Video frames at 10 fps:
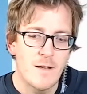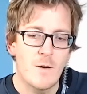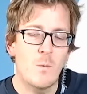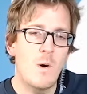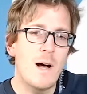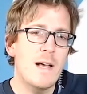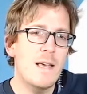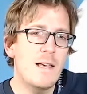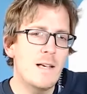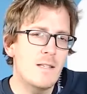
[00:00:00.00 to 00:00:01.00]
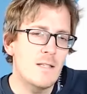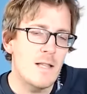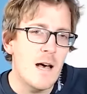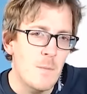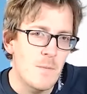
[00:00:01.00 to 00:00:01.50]
Why is
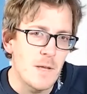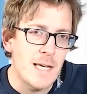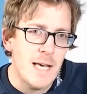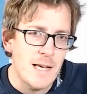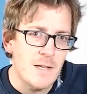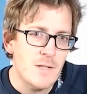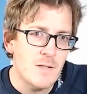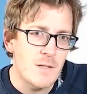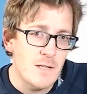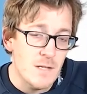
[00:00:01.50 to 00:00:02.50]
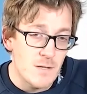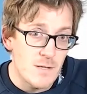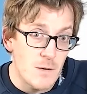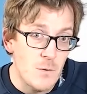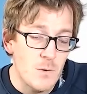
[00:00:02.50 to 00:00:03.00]
that the case? Is it
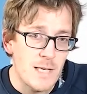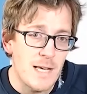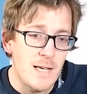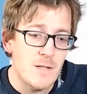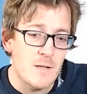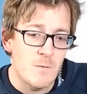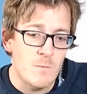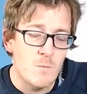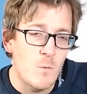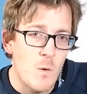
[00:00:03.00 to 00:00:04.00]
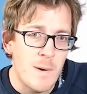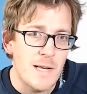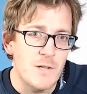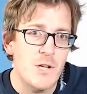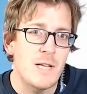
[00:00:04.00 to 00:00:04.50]
still the case, and what might
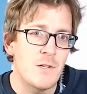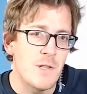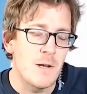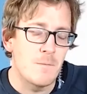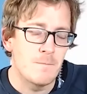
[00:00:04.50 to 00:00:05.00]
change there?